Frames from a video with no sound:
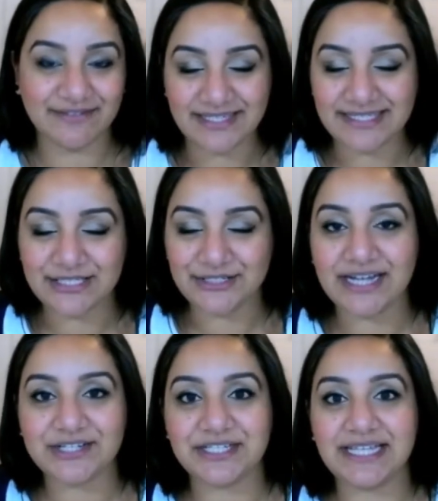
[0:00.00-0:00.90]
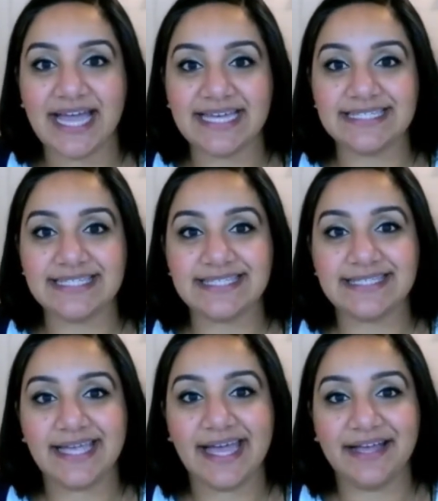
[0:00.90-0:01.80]
face interaction
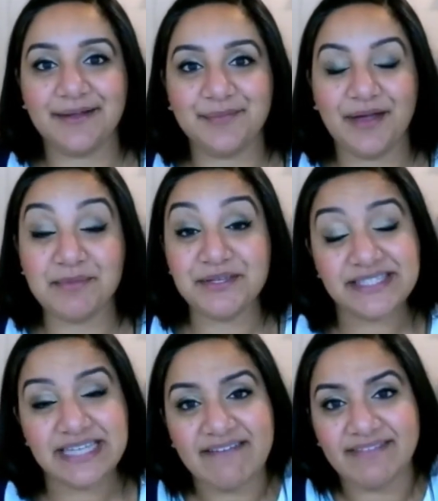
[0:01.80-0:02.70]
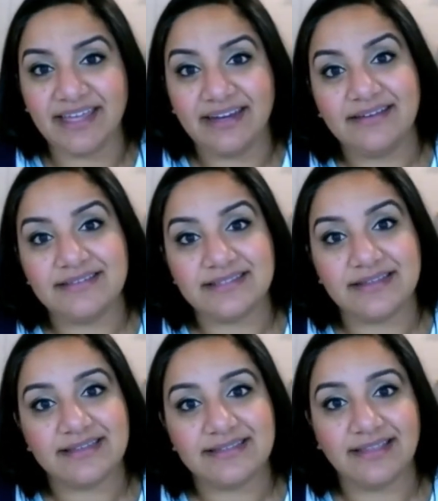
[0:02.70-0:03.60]
as I'm used to having and as
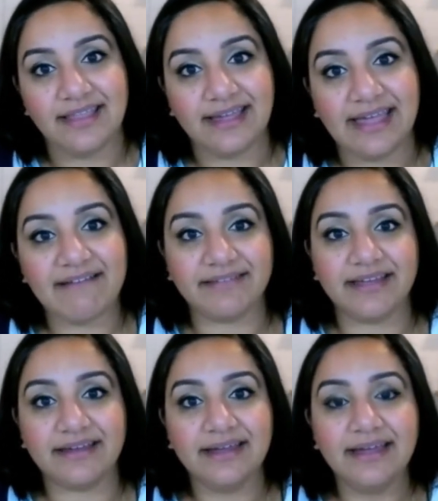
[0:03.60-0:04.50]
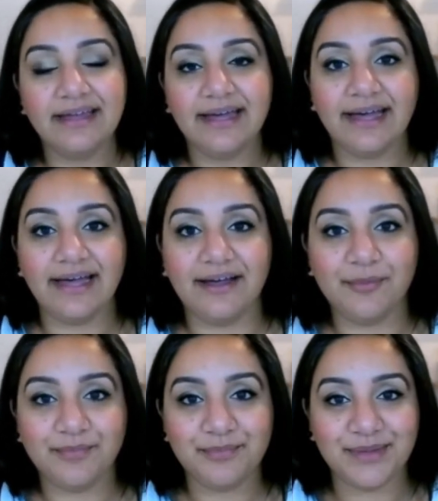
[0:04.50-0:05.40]
I like having,
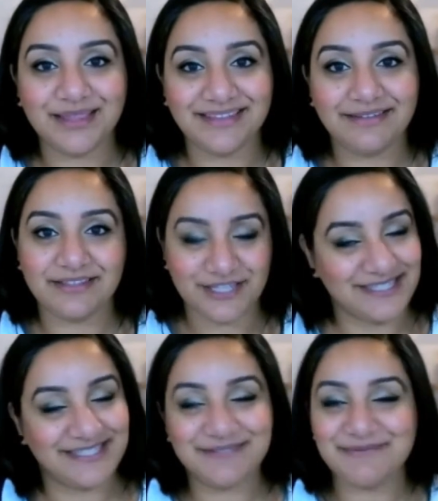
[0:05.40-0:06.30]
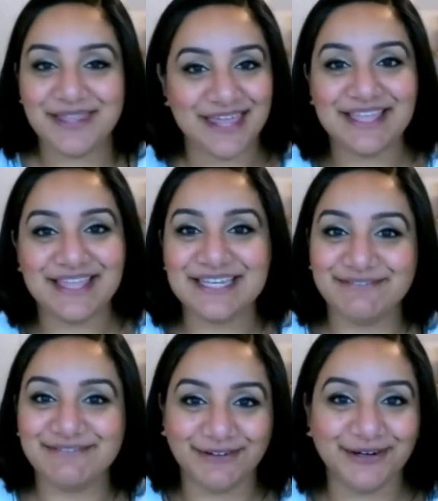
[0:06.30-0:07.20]
but just within
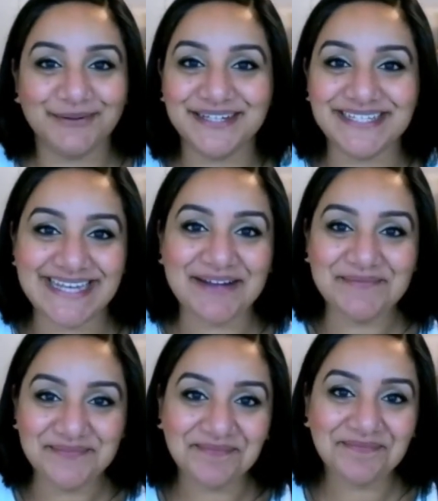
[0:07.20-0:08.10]
these four walls now.